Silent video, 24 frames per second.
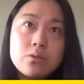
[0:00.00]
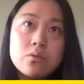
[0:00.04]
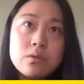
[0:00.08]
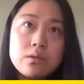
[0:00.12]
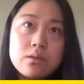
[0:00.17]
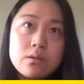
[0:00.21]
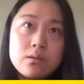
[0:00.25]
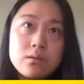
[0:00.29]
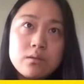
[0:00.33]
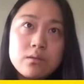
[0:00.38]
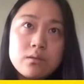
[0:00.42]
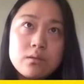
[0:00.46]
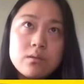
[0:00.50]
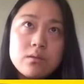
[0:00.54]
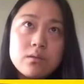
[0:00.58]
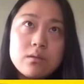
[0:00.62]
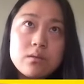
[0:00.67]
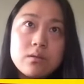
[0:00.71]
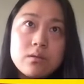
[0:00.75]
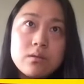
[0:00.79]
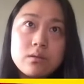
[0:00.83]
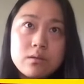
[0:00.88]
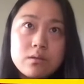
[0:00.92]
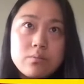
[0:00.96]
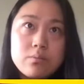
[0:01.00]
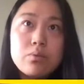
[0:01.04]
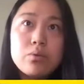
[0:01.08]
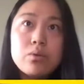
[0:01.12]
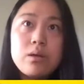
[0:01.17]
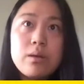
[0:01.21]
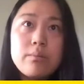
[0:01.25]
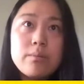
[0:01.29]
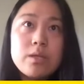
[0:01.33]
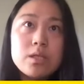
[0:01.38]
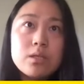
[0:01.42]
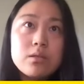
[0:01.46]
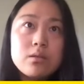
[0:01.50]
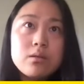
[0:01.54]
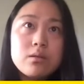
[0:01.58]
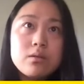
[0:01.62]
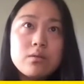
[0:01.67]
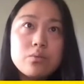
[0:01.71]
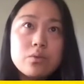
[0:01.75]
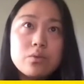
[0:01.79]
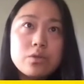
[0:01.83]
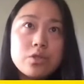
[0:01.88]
using this parameter,